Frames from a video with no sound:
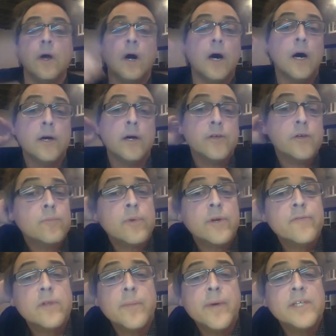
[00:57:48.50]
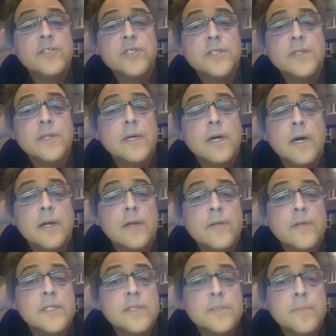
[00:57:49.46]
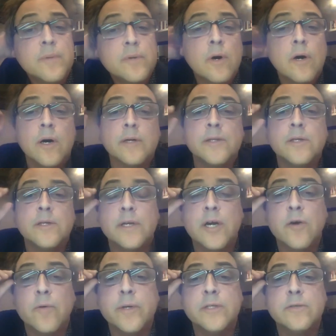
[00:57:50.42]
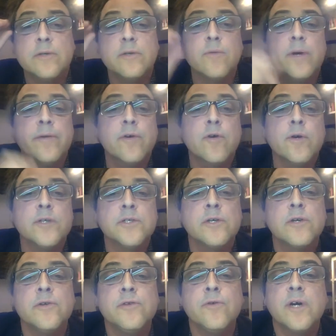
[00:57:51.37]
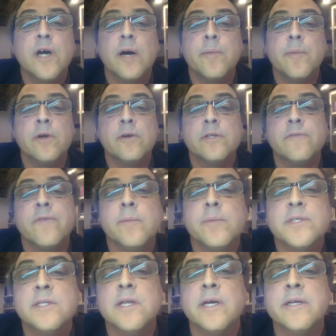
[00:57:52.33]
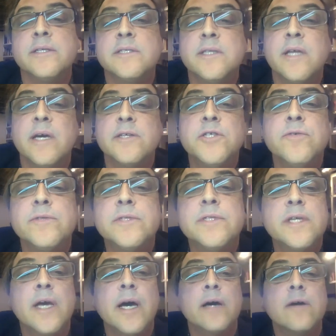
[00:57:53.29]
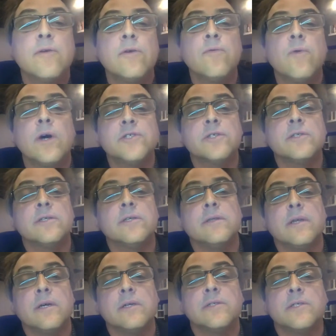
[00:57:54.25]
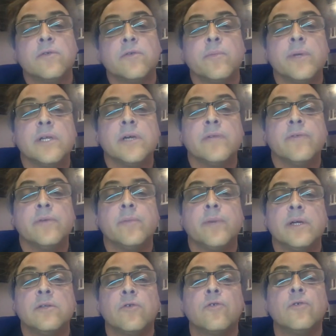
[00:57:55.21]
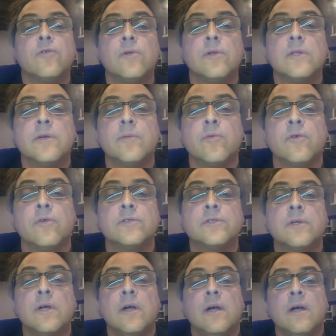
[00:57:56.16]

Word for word: Uh, you briefly mentioned uh, this, but uh, didn't go into it. We have a question. Could you comment on the famous Lenin statue in Seattle, Washington, that is so beloved by local liberals?